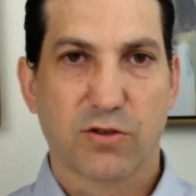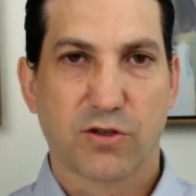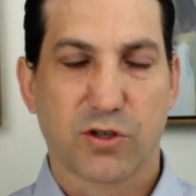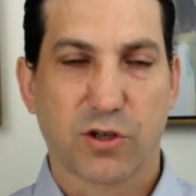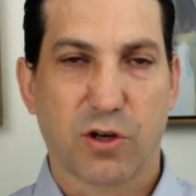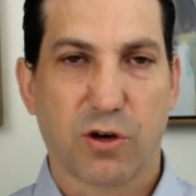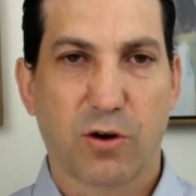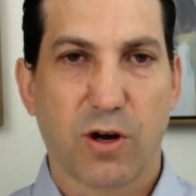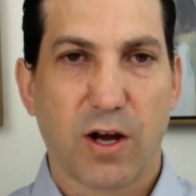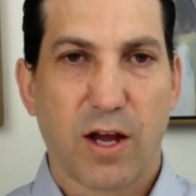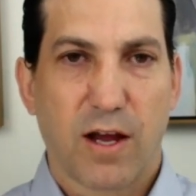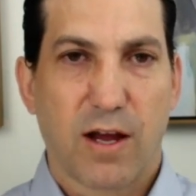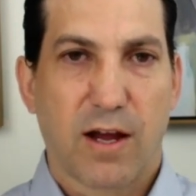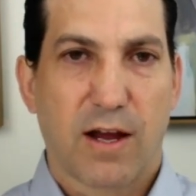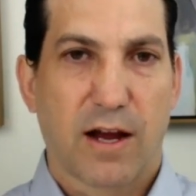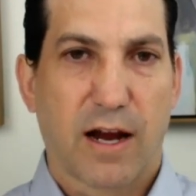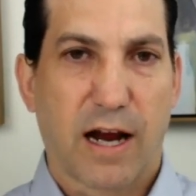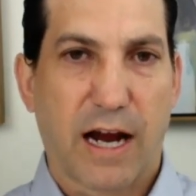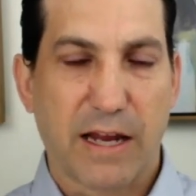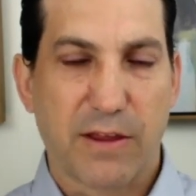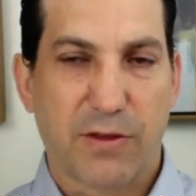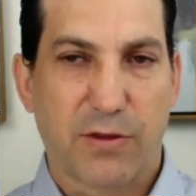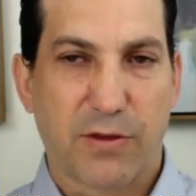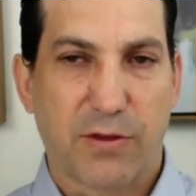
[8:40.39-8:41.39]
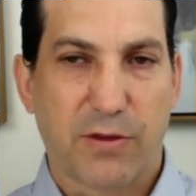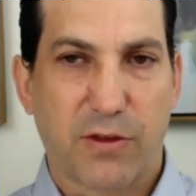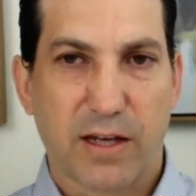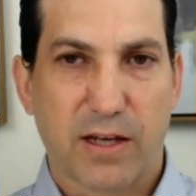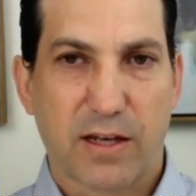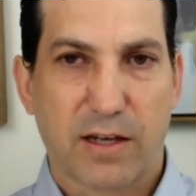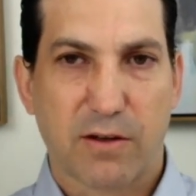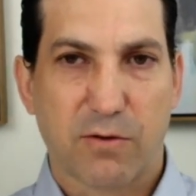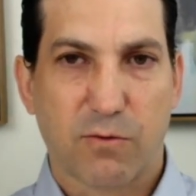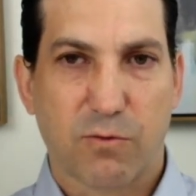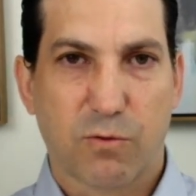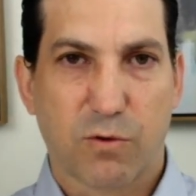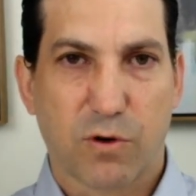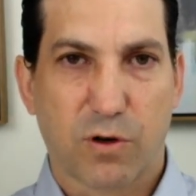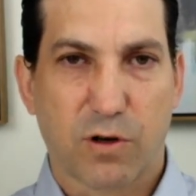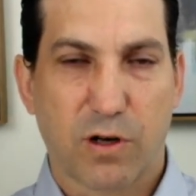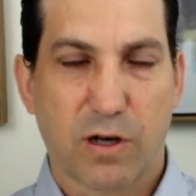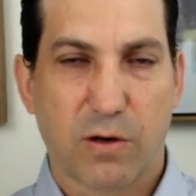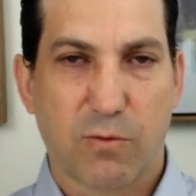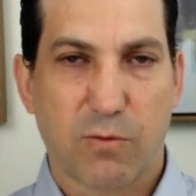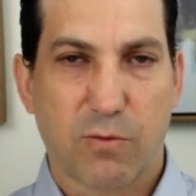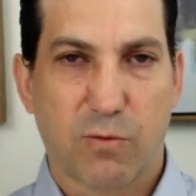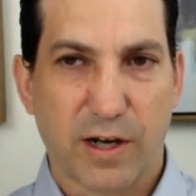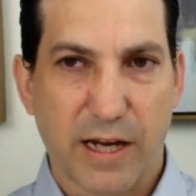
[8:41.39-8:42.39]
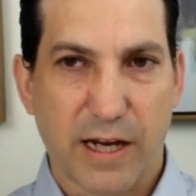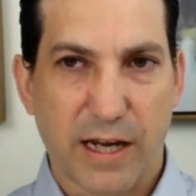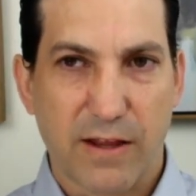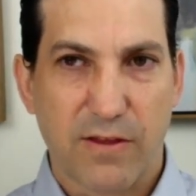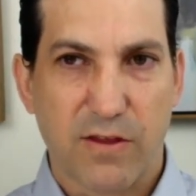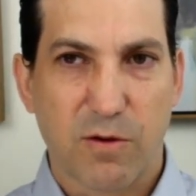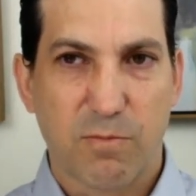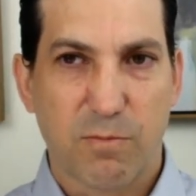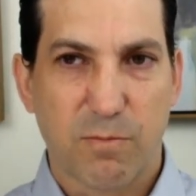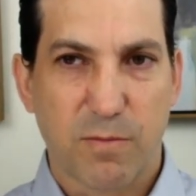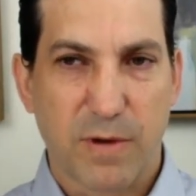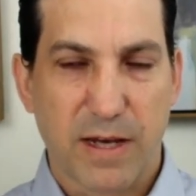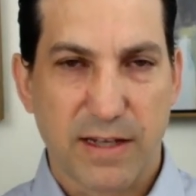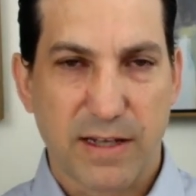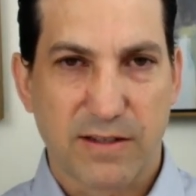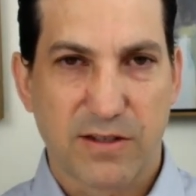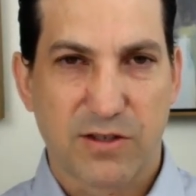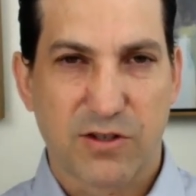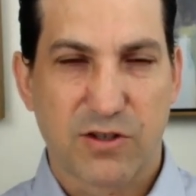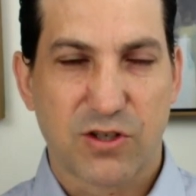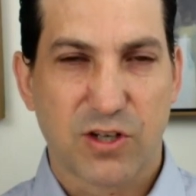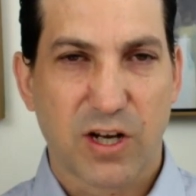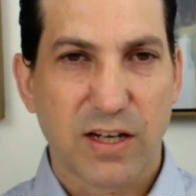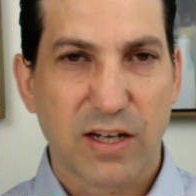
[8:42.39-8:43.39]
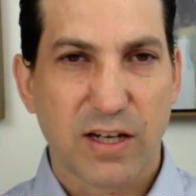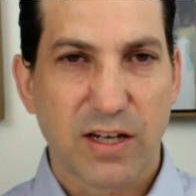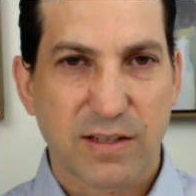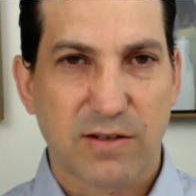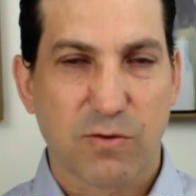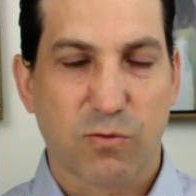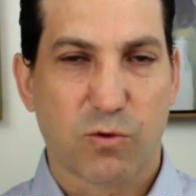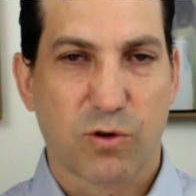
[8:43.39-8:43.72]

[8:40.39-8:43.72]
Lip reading: So I think we're in the midst,